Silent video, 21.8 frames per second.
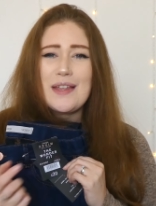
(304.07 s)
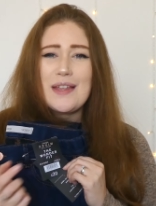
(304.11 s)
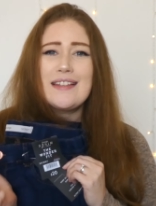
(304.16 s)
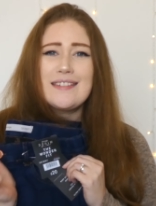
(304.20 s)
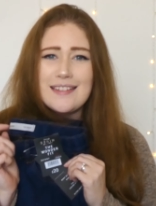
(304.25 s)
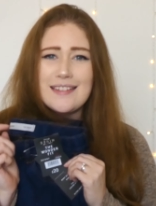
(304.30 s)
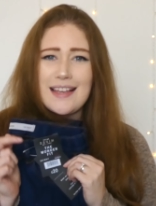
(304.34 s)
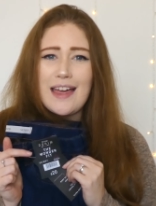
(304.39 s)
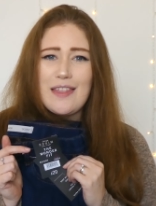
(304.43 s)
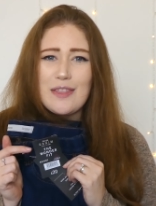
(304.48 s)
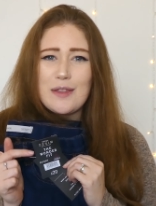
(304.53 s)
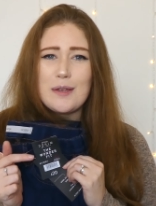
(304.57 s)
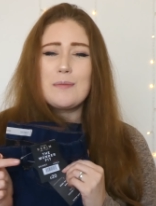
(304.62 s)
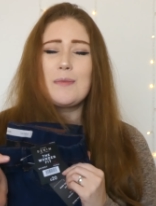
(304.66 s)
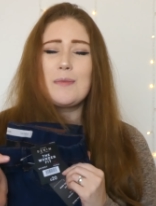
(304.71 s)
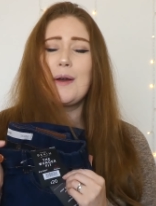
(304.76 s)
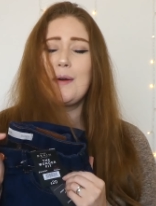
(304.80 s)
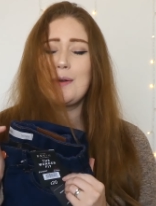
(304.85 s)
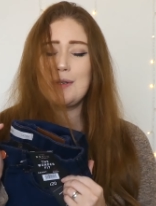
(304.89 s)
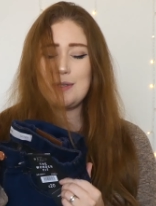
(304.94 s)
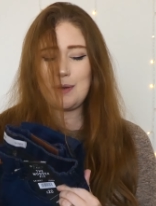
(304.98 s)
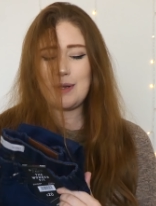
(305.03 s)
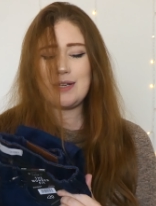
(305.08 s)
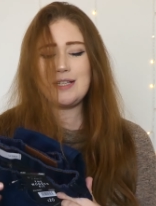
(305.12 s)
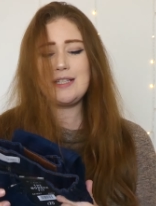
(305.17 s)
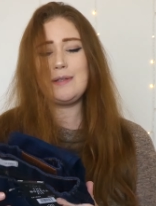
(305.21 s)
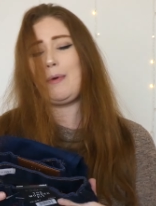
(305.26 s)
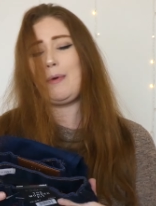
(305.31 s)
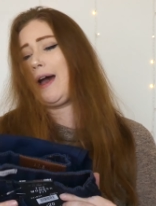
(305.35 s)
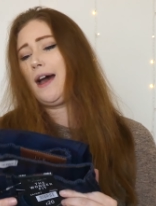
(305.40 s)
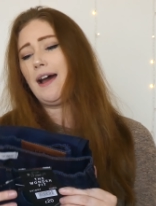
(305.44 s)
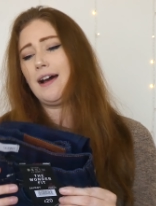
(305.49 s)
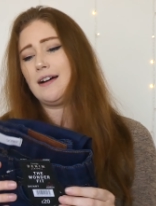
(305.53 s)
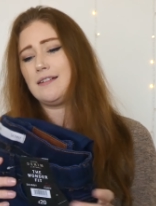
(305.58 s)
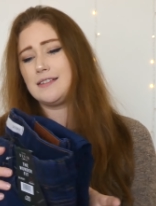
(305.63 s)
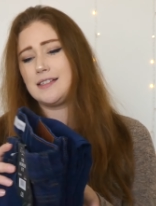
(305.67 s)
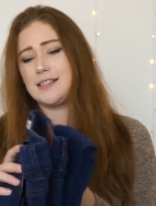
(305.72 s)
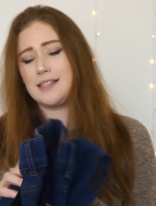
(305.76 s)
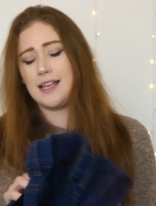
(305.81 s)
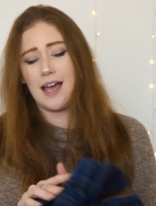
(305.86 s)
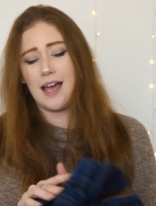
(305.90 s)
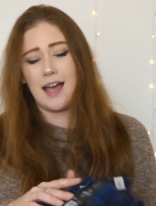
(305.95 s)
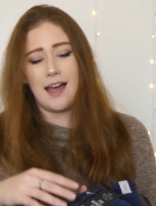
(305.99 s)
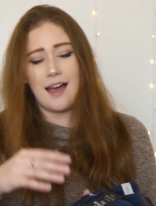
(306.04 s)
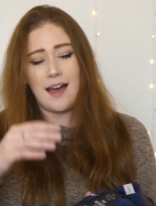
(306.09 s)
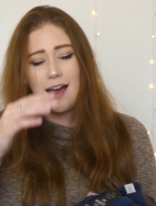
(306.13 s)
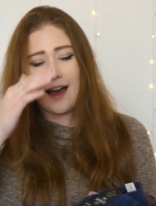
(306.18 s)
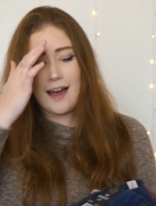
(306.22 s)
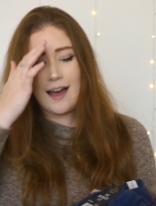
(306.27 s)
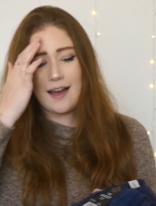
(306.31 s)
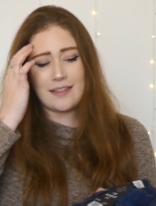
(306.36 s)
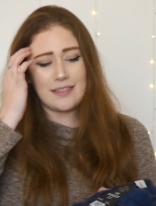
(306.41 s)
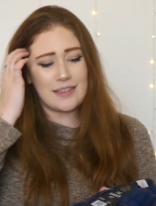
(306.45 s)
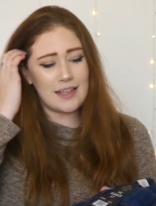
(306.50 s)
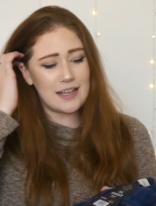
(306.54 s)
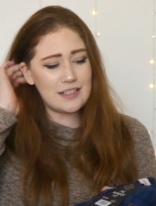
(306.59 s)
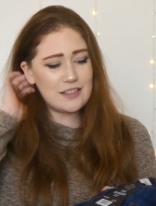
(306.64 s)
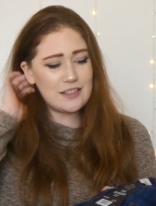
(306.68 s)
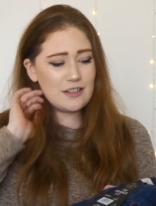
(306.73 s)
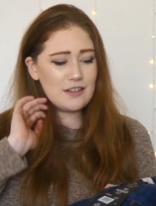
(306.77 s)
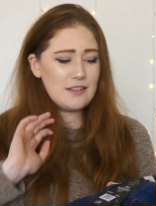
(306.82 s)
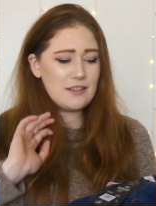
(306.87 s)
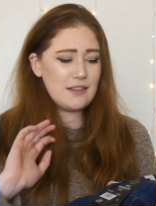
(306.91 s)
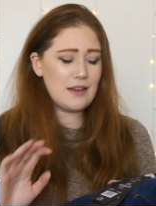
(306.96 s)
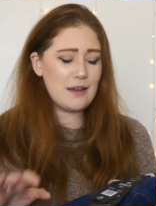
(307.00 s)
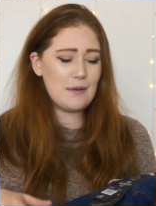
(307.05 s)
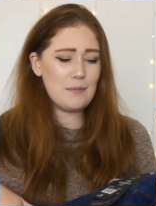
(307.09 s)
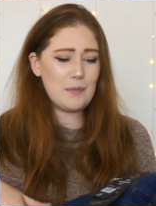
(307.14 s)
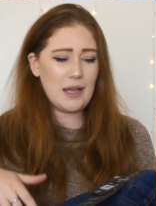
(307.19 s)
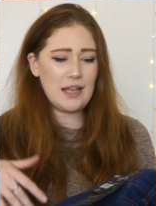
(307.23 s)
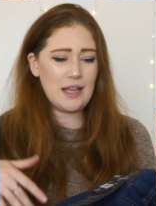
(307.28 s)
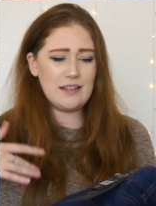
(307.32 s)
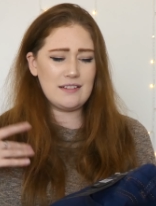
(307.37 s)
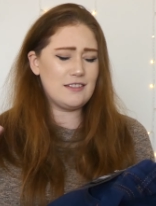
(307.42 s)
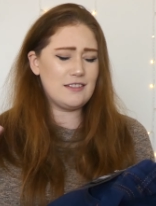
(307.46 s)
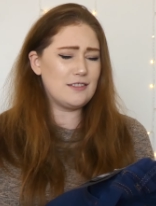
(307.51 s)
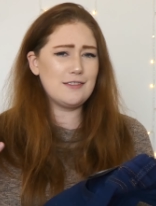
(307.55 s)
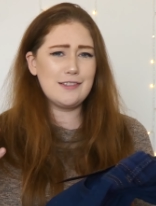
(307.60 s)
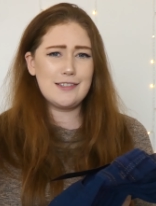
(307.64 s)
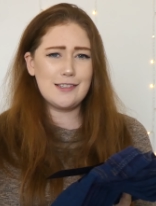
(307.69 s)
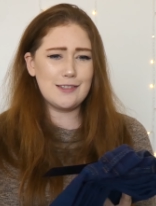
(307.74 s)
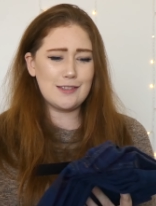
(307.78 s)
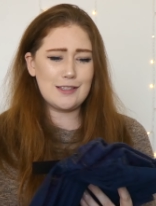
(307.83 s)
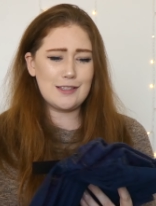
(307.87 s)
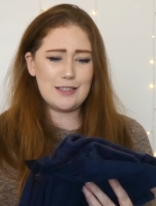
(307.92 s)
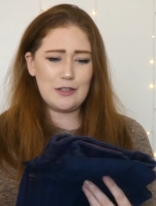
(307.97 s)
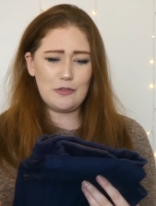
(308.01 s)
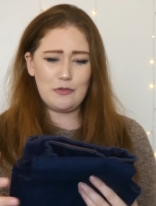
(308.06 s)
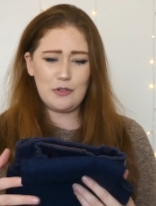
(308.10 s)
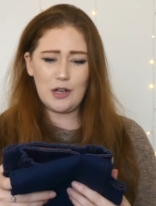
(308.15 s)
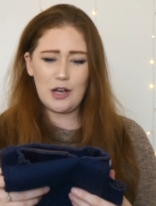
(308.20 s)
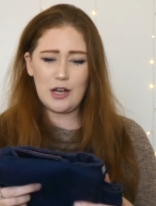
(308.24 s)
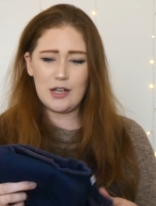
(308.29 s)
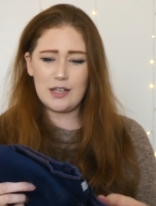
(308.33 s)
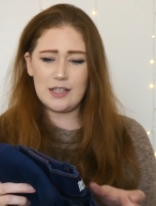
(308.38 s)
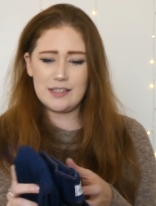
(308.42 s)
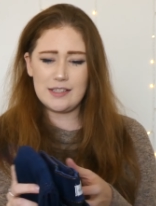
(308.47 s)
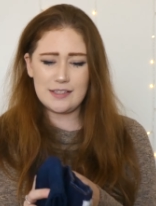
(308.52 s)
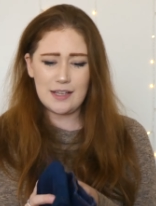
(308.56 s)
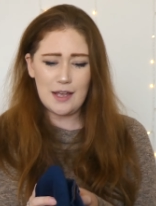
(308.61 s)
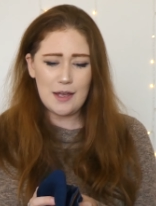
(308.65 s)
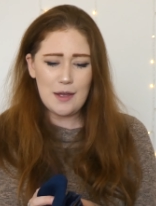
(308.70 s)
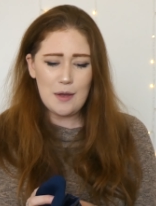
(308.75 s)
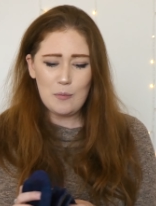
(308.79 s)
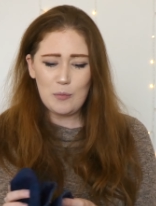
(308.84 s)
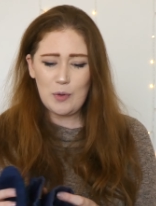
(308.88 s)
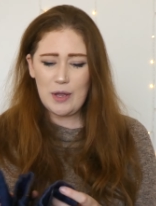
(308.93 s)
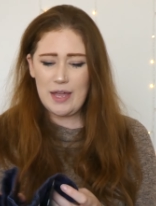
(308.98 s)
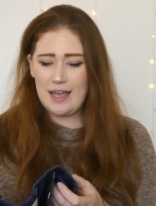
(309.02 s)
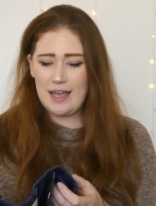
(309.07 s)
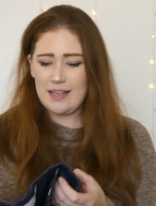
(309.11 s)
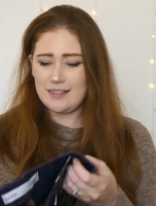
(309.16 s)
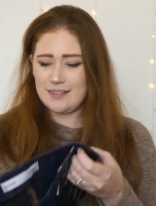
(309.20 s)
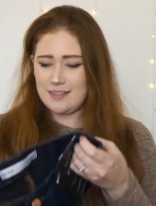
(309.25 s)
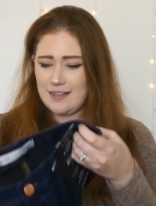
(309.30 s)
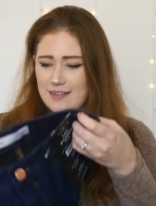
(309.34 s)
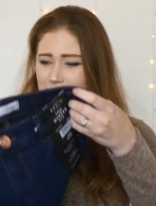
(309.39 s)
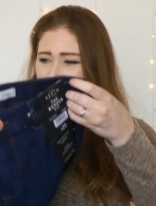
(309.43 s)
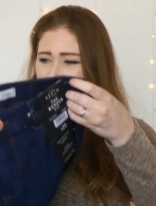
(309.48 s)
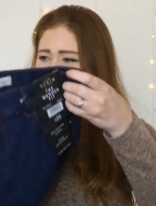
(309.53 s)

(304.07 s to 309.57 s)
these, get them. They were £20. They do them in all sorts of different colours. But yes, yeah, so